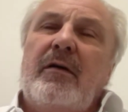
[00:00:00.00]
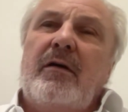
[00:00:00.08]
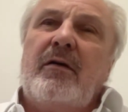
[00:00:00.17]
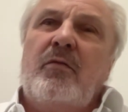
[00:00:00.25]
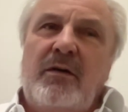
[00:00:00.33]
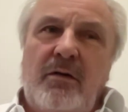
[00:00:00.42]

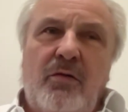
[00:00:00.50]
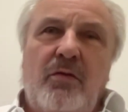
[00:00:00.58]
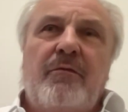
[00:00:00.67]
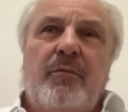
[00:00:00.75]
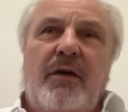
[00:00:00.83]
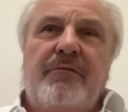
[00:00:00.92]
Quite a lot
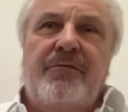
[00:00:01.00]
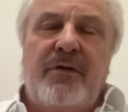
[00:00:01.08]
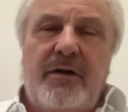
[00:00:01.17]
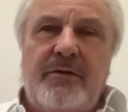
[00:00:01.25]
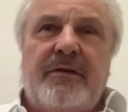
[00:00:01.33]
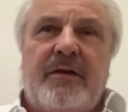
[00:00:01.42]
of my
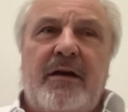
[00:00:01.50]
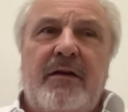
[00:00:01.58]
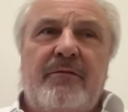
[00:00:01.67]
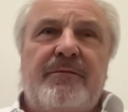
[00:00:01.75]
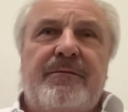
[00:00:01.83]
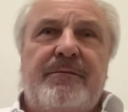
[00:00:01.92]
friends
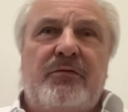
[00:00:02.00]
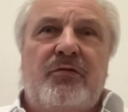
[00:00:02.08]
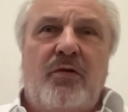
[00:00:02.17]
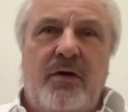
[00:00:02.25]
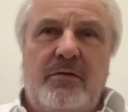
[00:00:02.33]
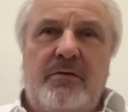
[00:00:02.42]
have
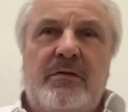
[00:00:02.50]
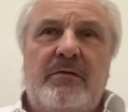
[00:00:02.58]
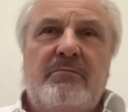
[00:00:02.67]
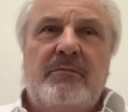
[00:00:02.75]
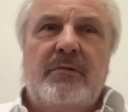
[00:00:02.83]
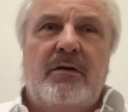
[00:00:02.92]
joined
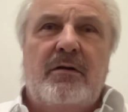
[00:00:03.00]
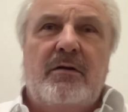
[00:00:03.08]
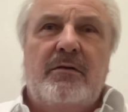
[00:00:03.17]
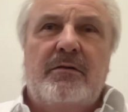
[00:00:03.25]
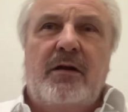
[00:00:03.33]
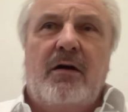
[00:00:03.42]

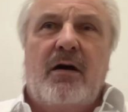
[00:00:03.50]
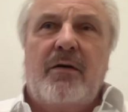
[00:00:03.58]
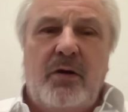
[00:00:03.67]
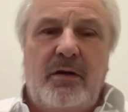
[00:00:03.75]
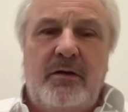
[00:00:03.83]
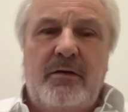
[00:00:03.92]
the
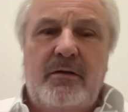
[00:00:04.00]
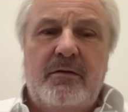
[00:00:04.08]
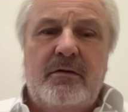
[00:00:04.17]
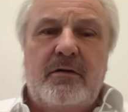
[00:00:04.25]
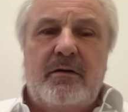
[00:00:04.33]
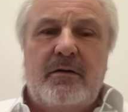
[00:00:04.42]
army
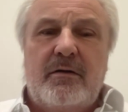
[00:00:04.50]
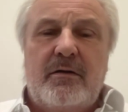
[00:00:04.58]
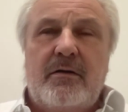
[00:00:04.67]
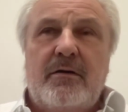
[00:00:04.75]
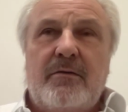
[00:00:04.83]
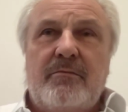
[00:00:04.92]

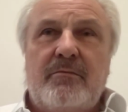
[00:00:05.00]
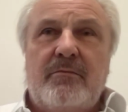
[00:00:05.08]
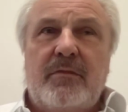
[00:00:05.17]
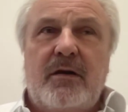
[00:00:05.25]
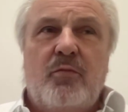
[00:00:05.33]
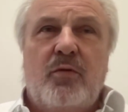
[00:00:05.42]

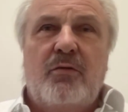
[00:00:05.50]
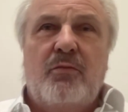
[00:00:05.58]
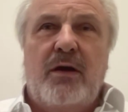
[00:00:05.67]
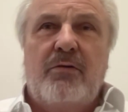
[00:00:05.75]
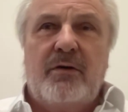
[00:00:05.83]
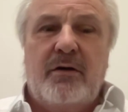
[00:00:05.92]
in one
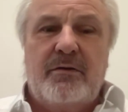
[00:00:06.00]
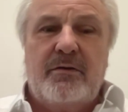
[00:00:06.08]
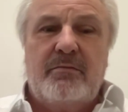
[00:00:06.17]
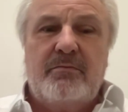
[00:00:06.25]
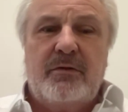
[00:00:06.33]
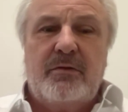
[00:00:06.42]
way or
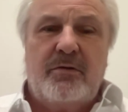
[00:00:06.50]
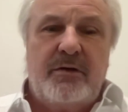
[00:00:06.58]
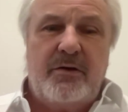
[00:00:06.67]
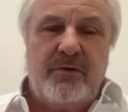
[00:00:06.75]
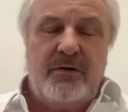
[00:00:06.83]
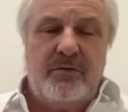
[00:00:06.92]
another.
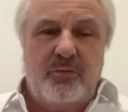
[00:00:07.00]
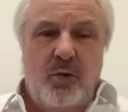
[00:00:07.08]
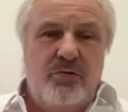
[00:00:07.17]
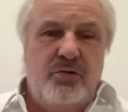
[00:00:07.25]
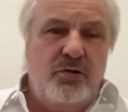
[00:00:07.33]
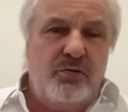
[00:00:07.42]
They're in
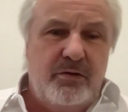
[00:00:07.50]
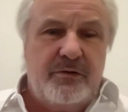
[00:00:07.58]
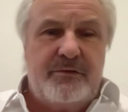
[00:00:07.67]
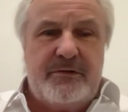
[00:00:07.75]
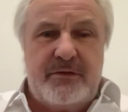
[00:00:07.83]
drone units.